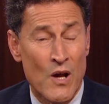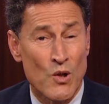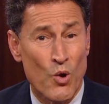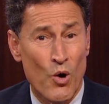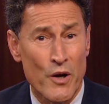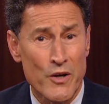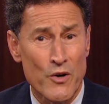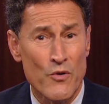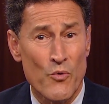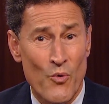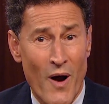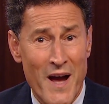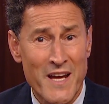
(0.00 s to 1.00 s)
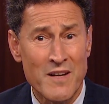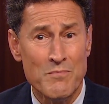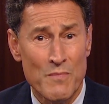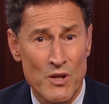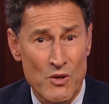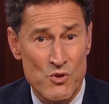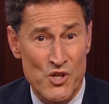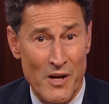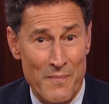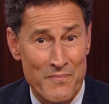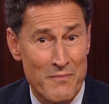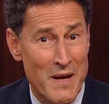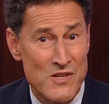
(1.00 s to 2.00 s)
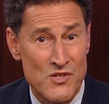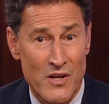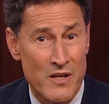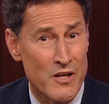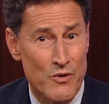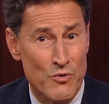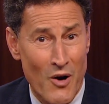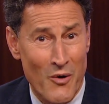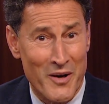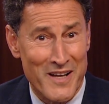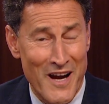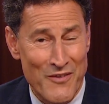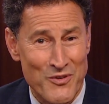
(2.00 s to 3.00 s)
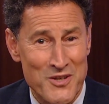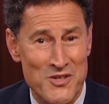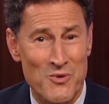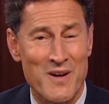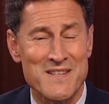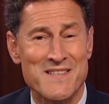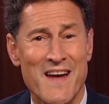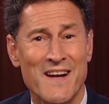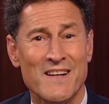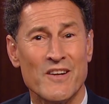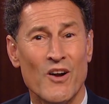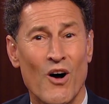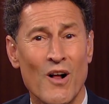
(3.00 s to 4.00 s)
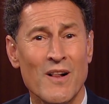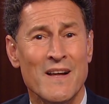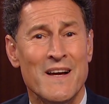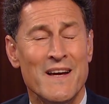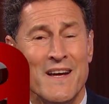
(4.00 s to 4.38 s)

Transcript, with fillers: Lawyer Ryan Manucha makes a heroic effort to untangle it all.